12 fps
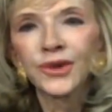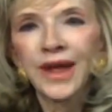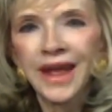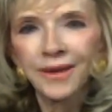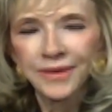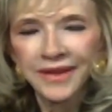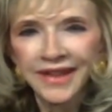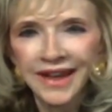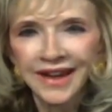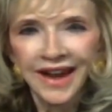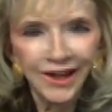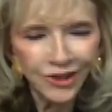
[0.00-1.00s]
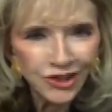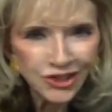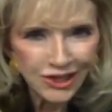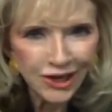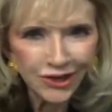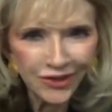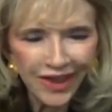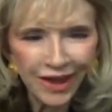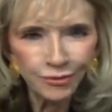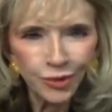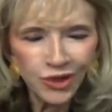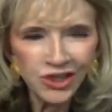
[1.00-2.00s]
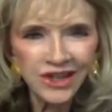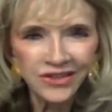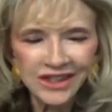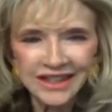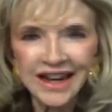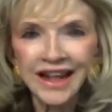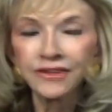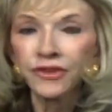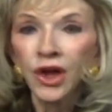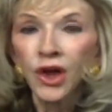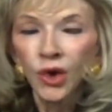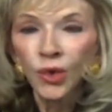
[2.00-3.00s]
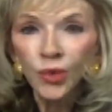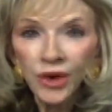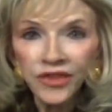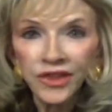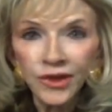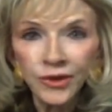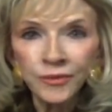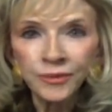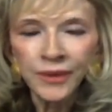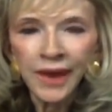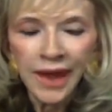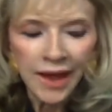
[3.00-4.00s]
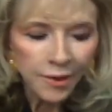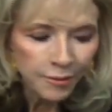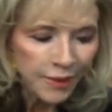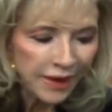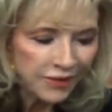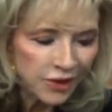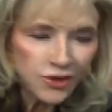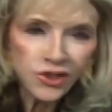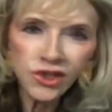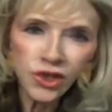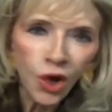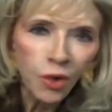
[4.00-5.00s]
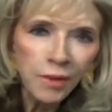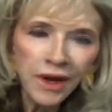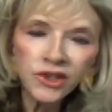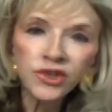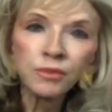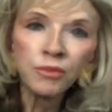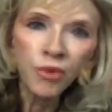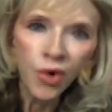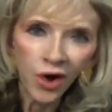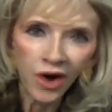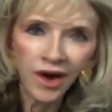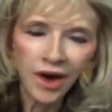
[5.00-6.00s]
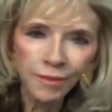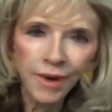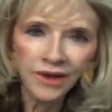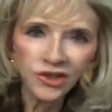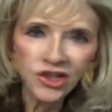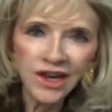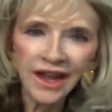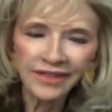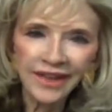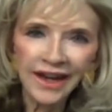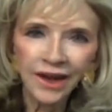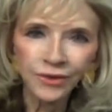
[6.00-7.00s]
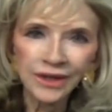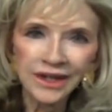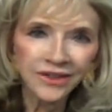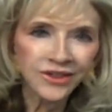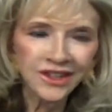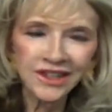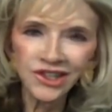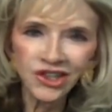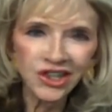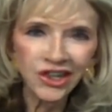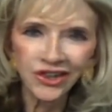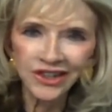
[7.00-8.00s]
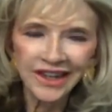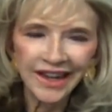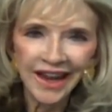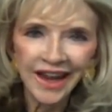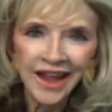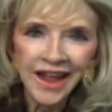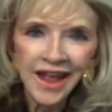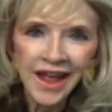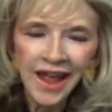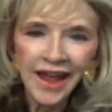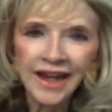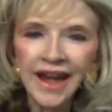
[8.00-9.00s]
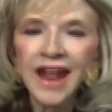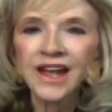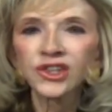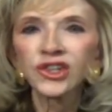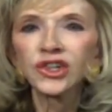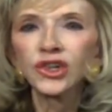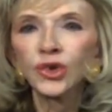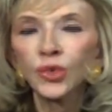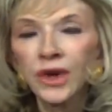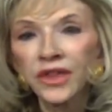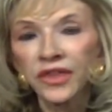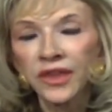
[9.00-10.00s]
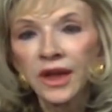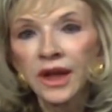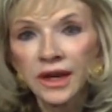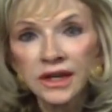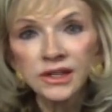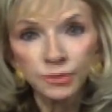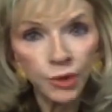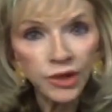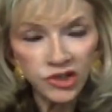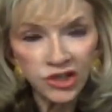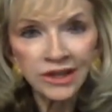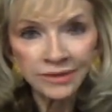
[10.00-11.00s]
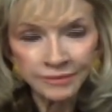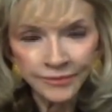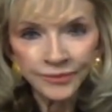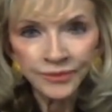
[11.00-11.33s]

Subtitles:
so happy that I could share that portion of his life with you. But there's so much more about Jack that I would love to just share today. And it has to do with his preaching.